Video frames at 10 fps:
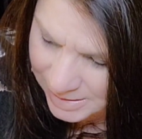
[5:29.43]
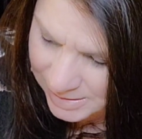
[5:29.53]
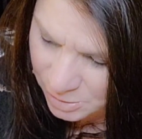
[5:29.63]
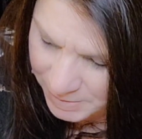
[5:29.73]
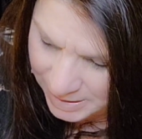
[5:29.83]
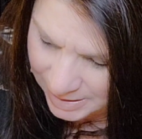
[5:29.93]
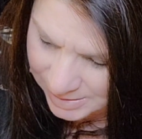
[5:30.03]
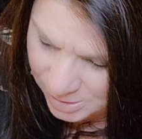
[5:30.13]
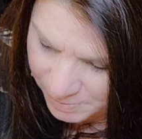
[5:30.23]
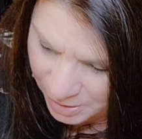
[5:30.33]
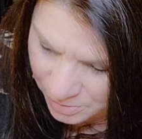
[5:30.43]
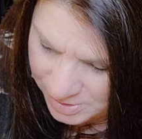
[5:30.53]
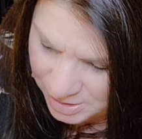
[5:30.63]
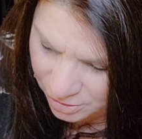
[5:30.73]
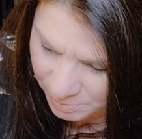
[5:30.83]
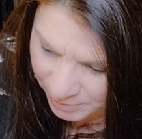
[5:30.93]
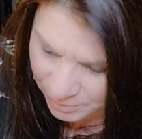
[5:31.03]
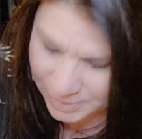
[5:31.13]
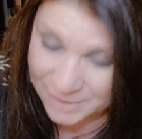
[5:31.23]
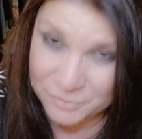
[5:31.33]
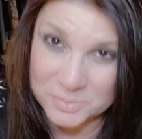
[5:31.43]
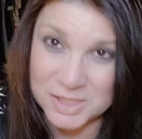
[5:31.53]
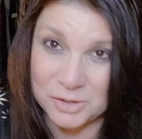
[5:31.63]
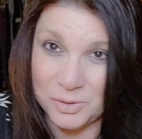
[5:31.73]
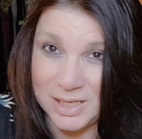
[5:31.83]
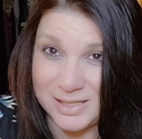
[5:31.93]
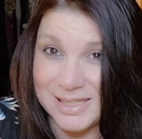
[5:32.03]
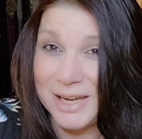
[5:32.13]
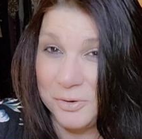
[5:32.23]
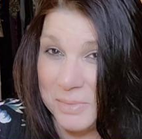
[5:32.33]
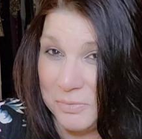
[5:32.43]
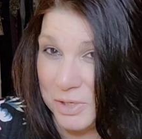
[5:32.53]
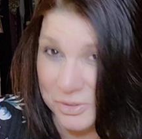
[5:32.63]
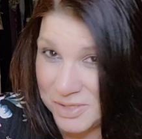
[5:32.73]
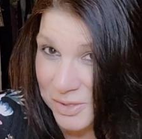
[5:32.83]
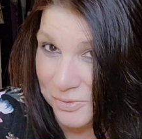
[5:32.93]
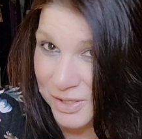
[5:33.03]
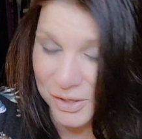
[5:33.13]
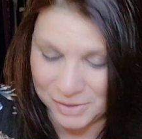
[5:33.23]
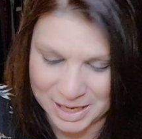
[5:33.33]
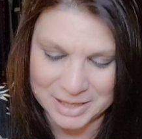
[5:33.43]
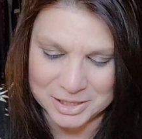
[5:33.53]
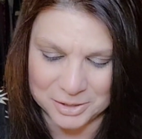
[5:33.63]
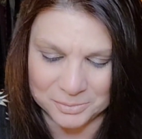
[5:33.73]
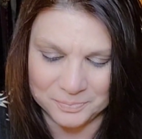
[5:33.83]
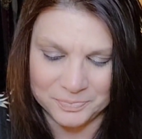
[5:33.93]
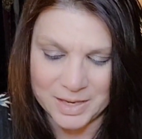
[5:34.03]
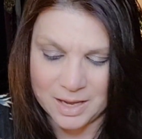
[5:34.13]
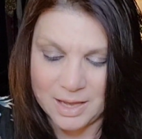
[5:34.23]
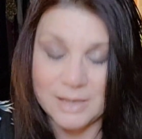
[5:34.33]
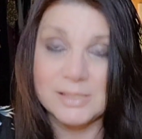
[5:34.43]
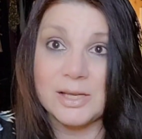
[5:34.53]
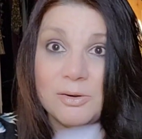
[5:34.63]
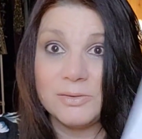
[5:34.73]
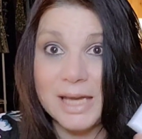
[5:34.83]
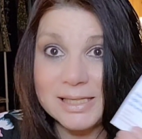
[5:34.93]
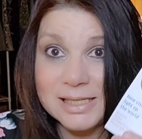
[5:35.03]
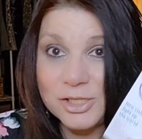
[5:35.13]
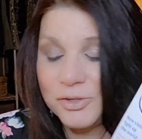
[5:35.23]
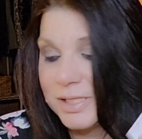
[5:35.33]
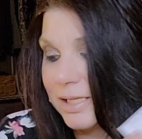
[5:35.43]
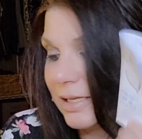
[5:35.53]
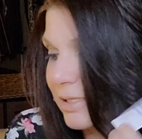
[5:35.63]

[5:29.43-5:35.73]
to be exposed to the blue light from screens. I don't want my readers over here. I know. So that's interesting.